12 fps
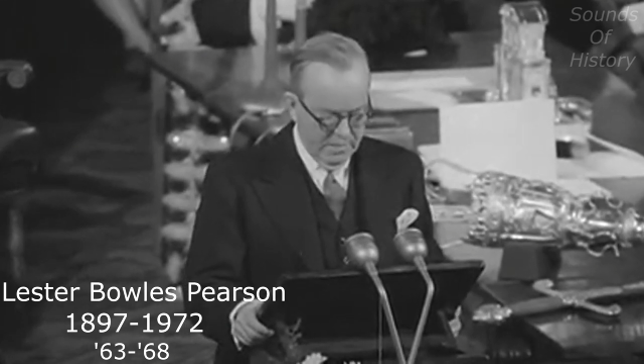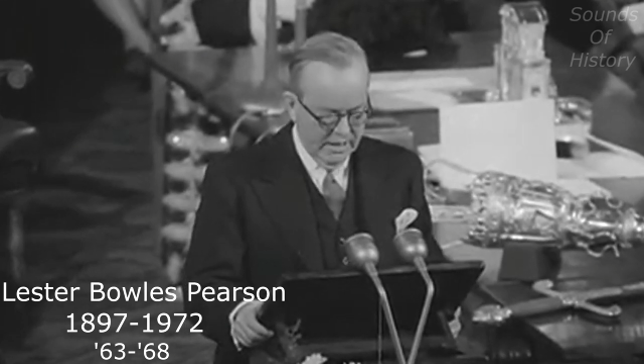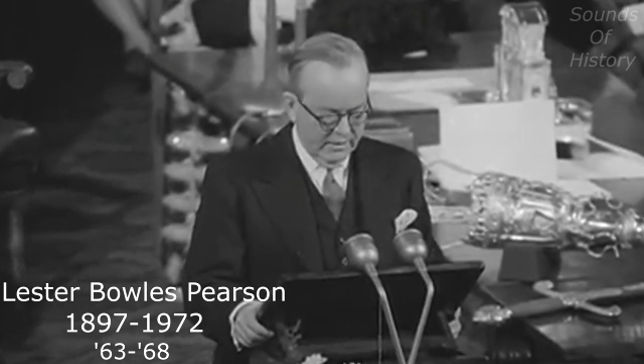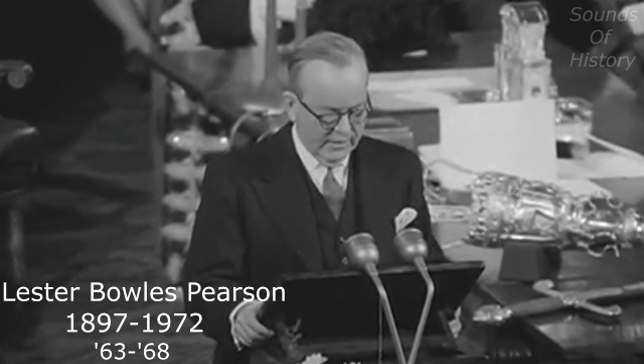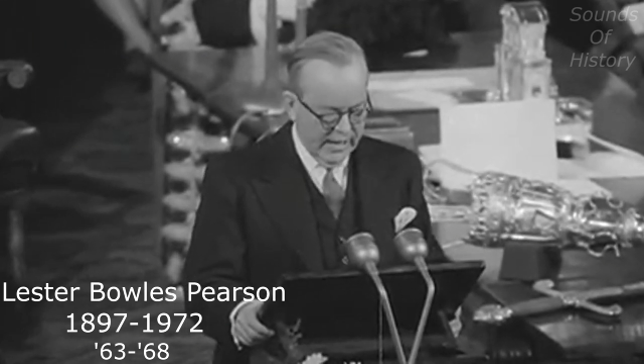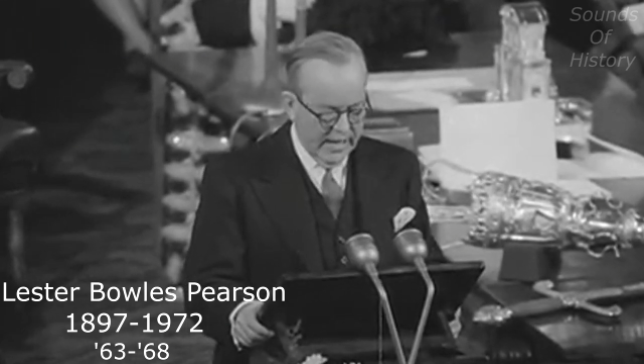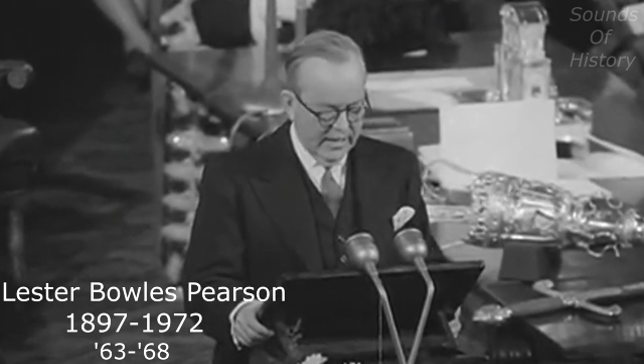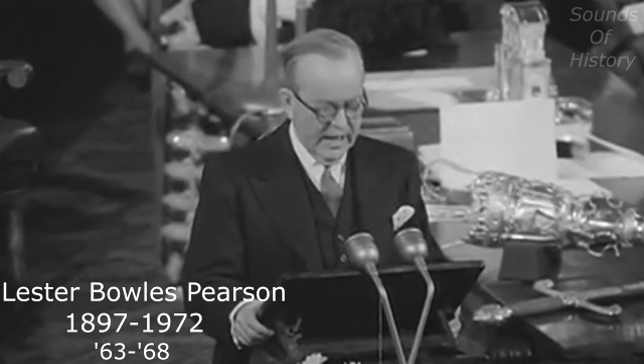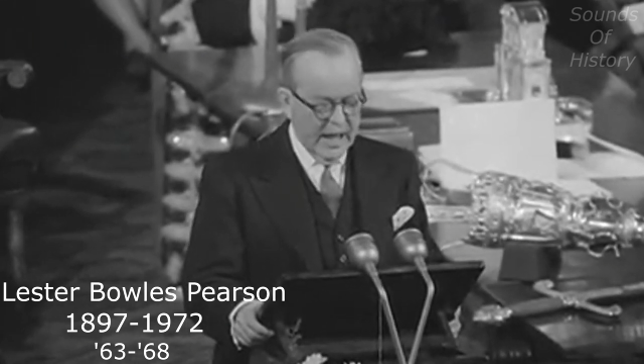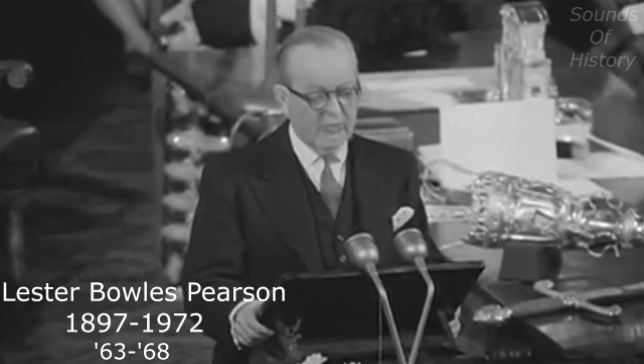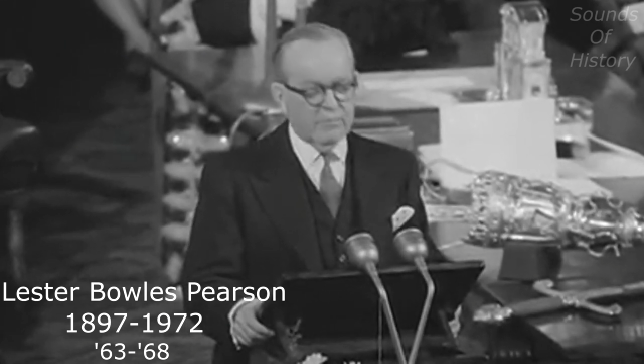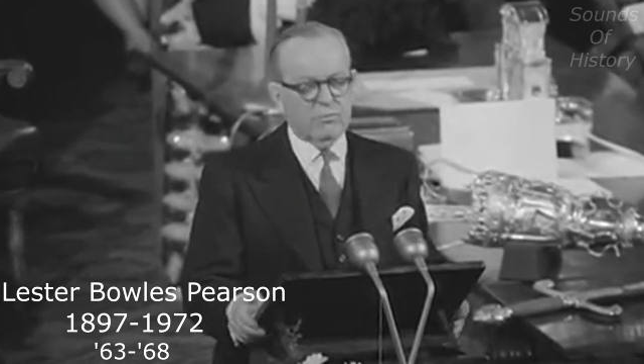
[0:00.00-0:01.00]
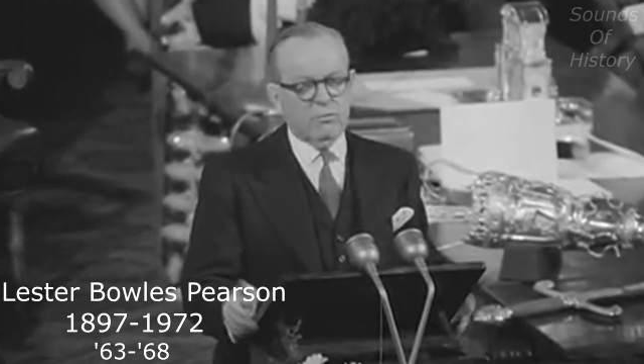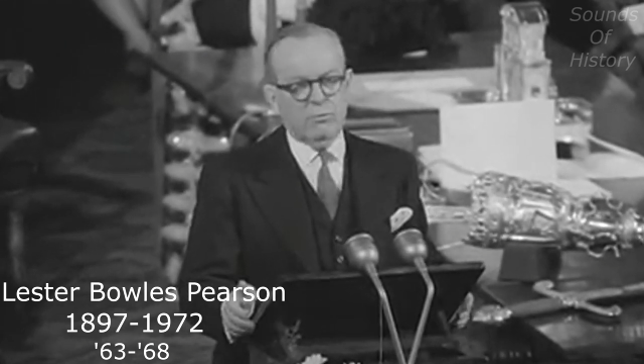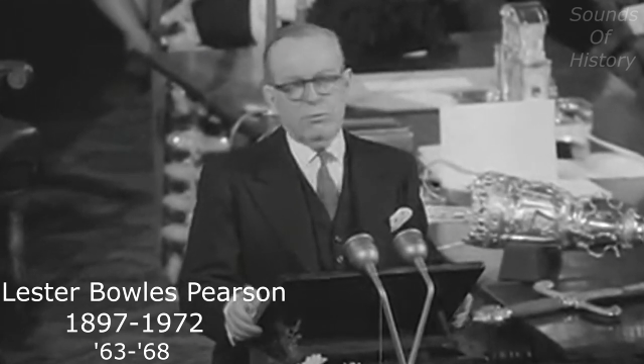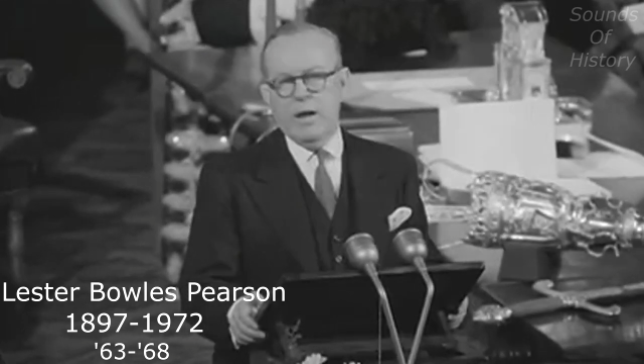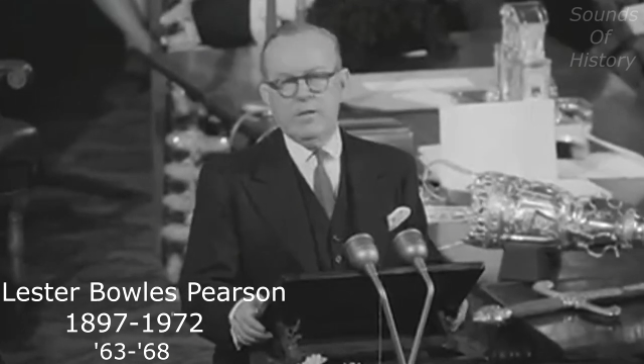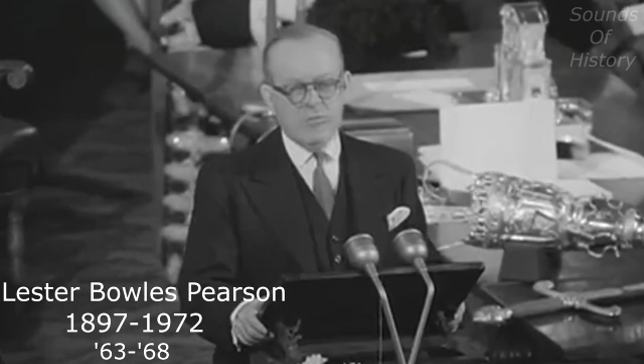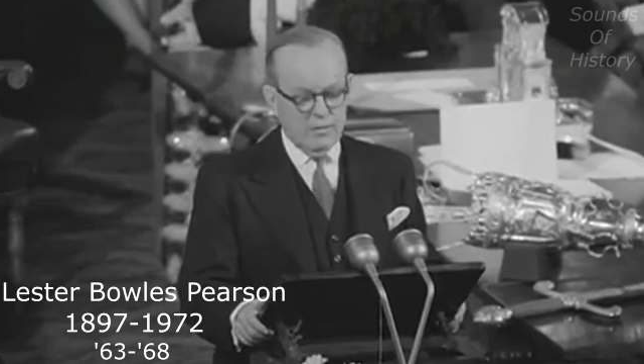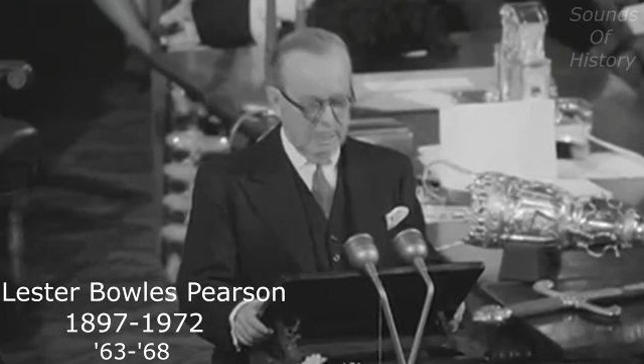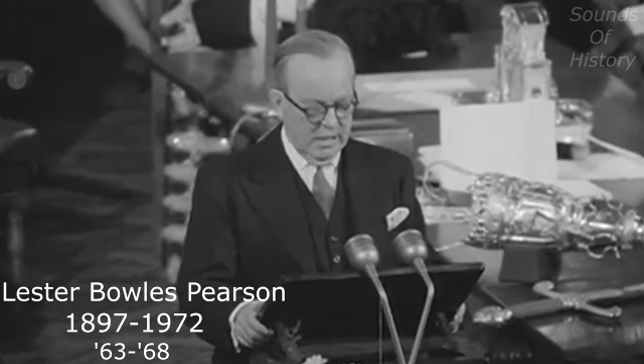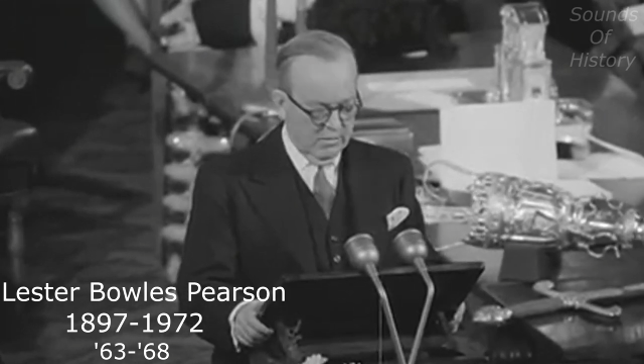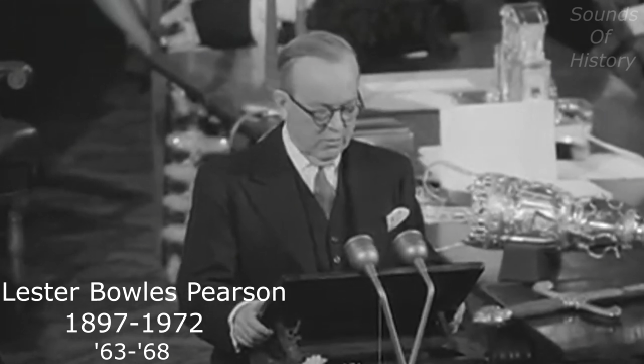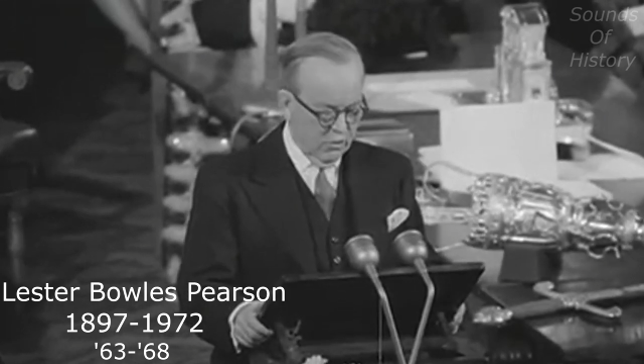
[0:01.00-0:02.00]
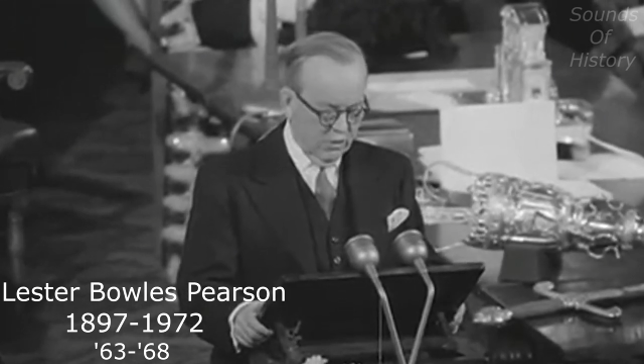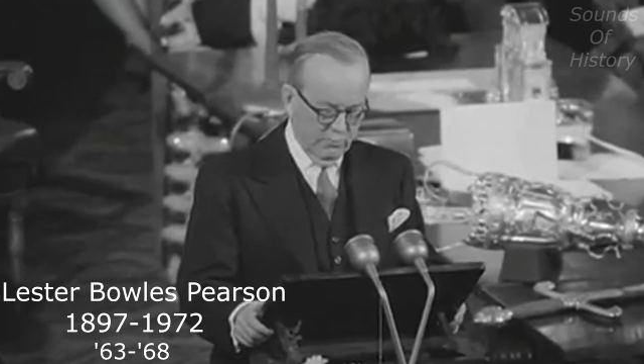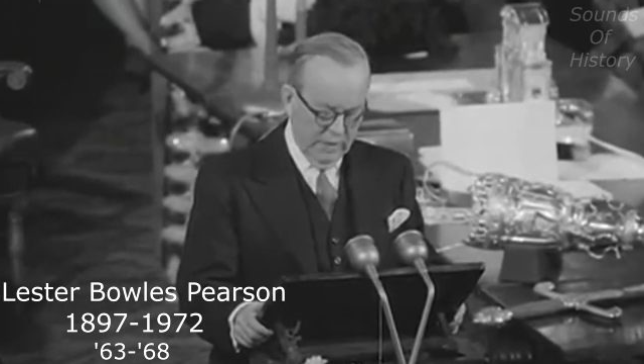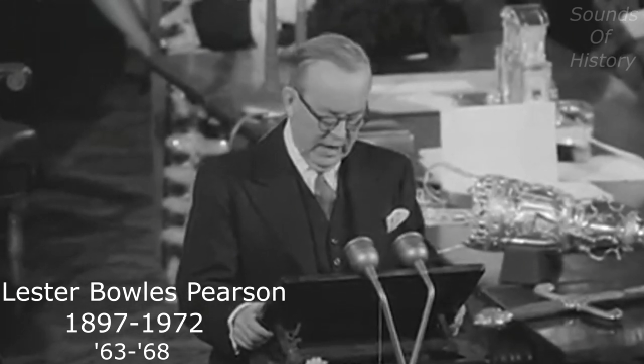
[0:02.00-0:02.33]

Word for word: maintain and strengthen these good